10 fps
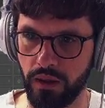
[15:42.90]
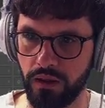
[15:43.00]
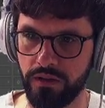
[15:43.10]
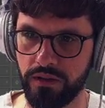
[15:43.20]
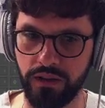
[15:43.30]

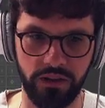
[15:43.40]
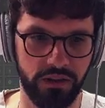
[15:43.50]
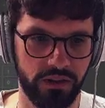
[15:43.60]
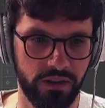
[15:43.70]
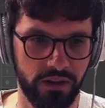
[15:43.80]
See?
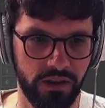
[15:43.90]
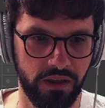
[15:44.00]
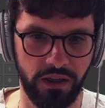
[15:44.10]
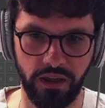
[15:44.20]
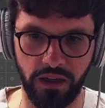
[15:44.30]

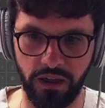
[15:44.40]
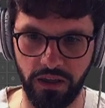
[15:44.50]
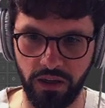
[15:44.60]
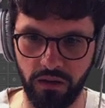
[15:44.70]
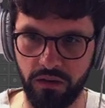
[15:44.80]
And
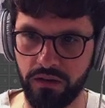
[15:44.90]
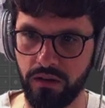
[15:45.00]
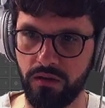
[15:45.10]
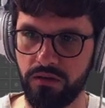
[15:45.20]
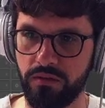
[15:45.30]
now it
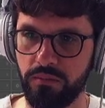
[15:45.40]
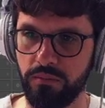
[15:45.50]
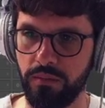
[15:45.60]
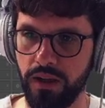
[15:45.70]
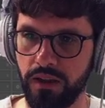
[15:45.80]
goes
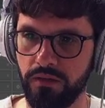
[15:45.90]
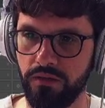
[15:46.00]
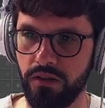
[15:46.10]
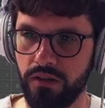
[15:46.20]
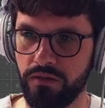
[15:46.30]
back and
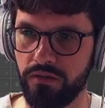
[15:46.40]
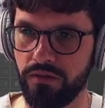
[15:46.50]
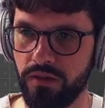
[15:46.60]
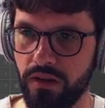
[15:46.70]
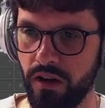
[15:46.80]
forth,
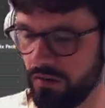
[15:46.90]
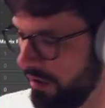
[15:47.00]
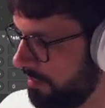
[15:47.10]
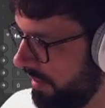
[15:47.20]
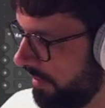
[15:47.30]
our
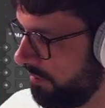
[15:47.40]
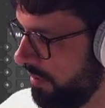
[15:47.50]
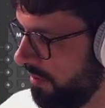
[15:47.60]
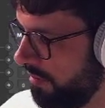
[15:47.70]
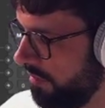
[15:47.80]
object.
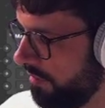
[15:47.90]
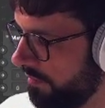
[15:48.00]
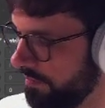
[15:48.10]
Woohoo!